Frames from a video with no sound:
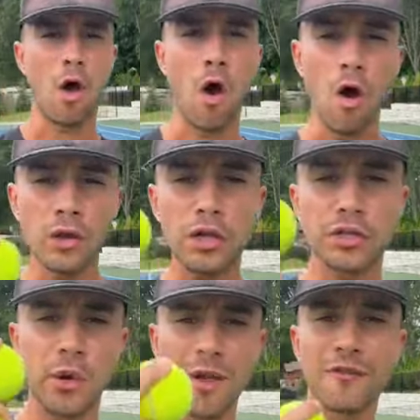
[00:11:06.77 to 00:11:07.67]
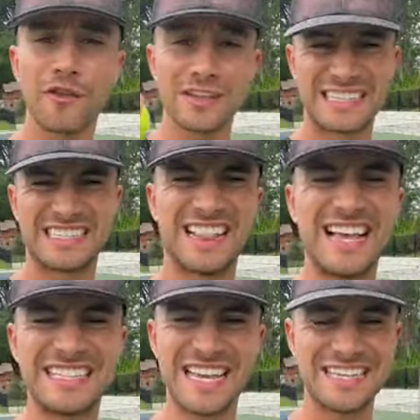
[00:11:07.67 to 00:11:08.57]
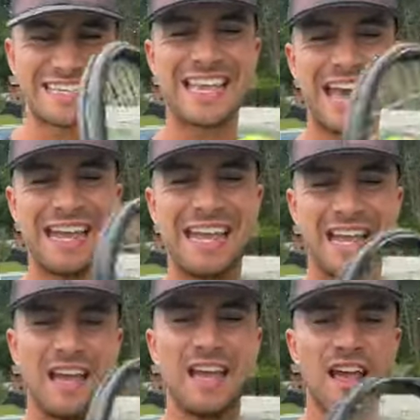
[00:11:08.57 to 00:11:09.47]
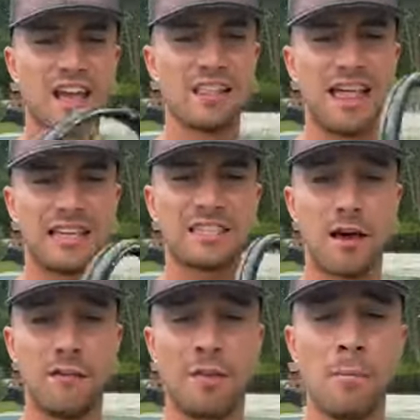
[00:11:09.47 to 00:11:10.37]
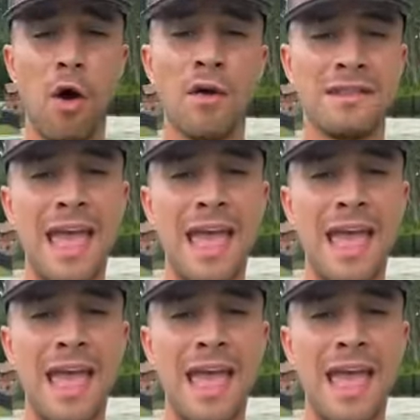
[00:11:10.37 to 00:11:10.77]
okay? All you're doing for the slice is getting less of the ball.